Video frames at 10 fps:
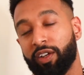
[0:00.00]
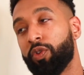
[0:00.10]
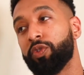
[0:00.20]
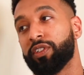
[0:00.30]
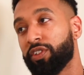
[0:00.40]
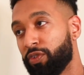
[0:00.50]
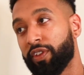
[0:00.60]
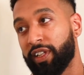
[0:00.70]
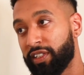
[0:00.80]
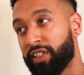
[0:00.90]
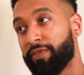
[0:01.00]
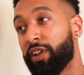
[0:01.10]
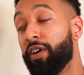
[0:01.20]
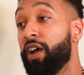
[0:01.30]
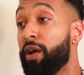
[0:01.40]
psychosis and other things
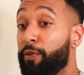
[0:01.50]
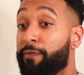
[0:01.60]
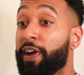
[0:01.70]
develop. But